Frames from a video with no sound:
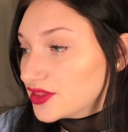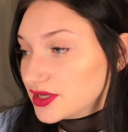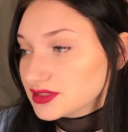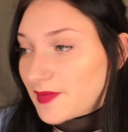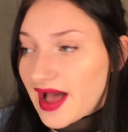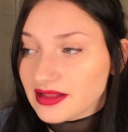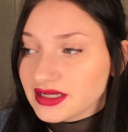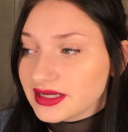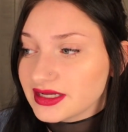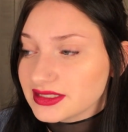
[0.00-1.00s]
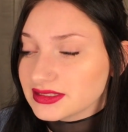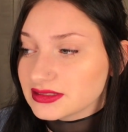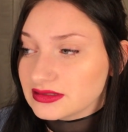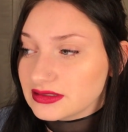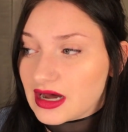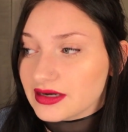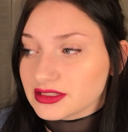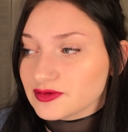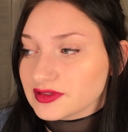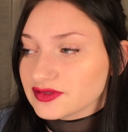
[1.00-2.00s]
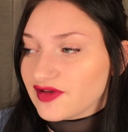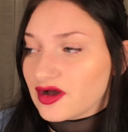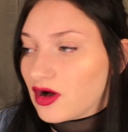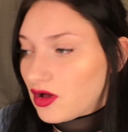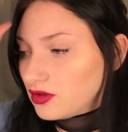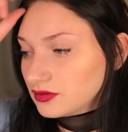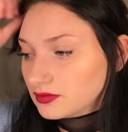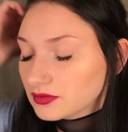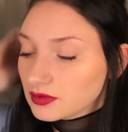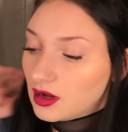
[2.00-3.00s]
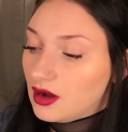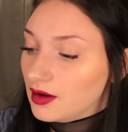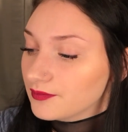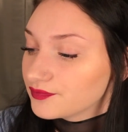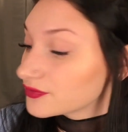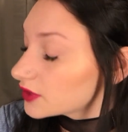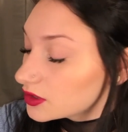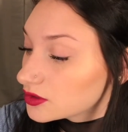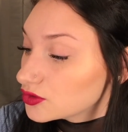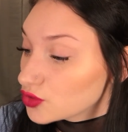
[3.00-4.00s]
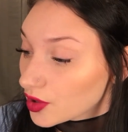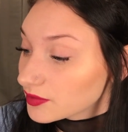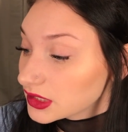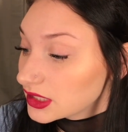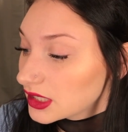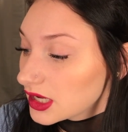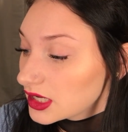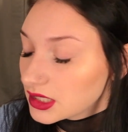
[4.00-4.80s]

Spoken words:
This palette is not expensive at all, normally